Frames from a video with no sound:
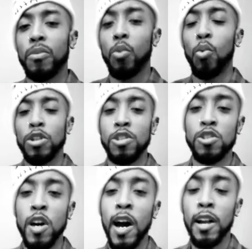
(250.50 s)
what's
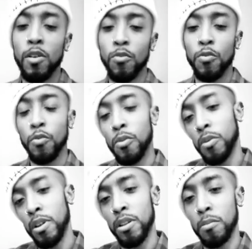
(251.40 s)
inside
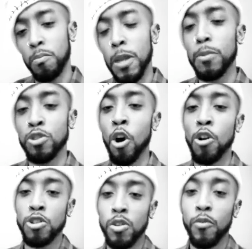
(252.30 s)
people's
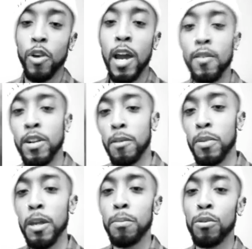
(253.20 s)
hearts for everyday
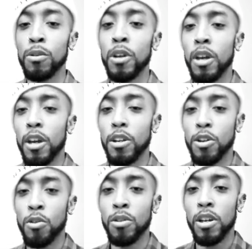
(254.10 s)
people. You
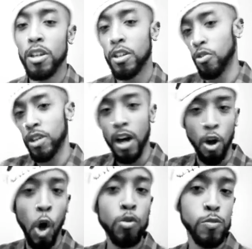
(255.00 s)
got
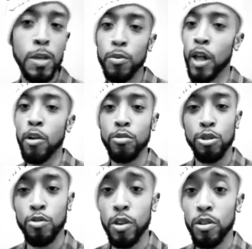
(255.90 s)
homeless people out on the
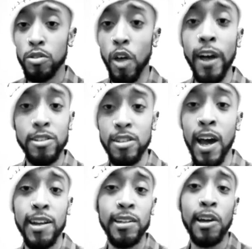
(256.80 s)
street, lying
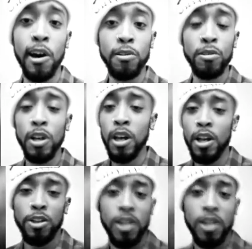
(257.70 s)
inside in gutter. You